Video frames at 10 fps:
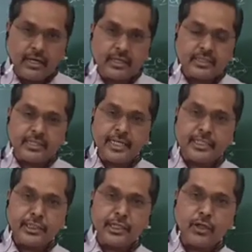a
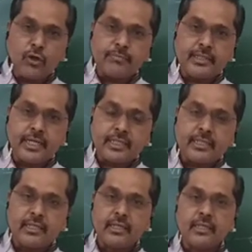stationary object
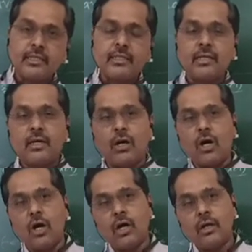
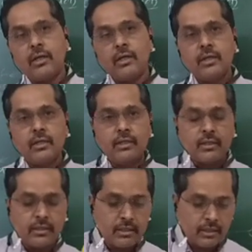or
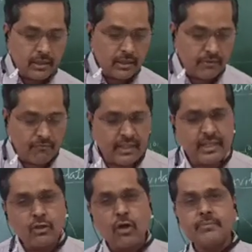
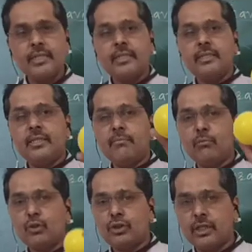whether the object is in
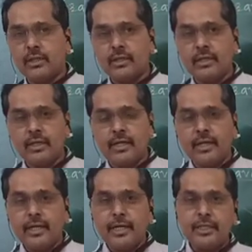motion,
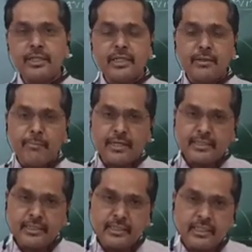it
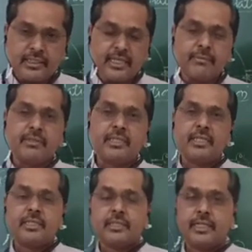remains in the same
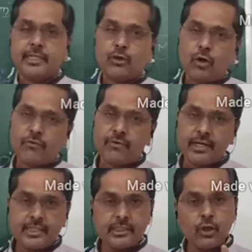state of
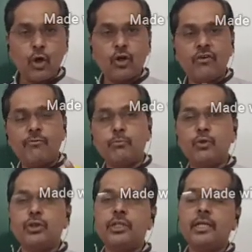rest or of
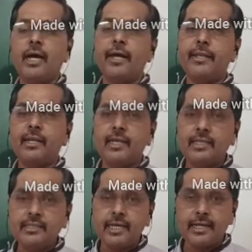motion
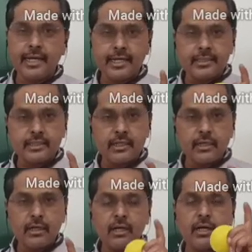unless an
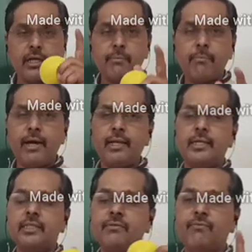external
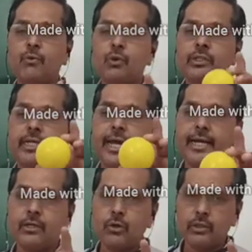unbalanced force
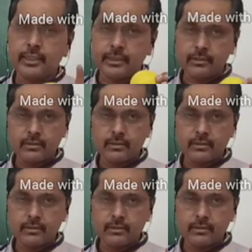acts on it.